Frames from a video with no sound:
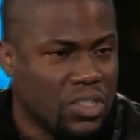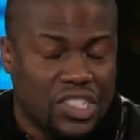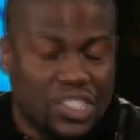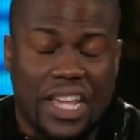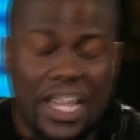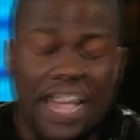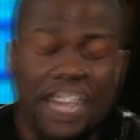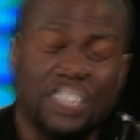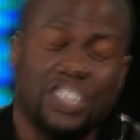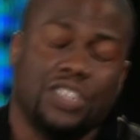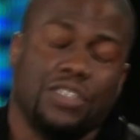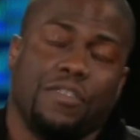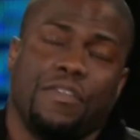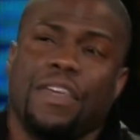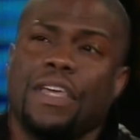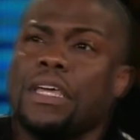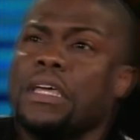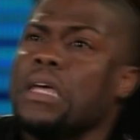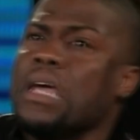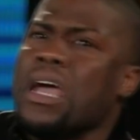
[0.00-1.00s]
which is an
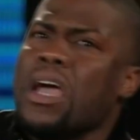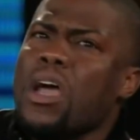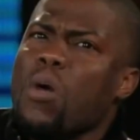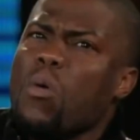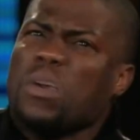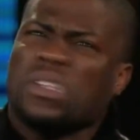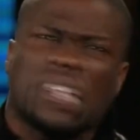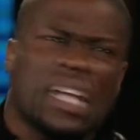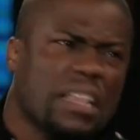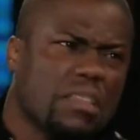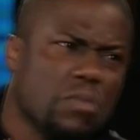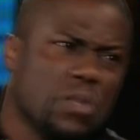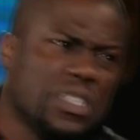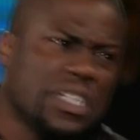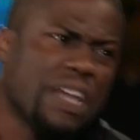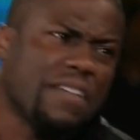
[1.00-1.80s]
SUV. Which at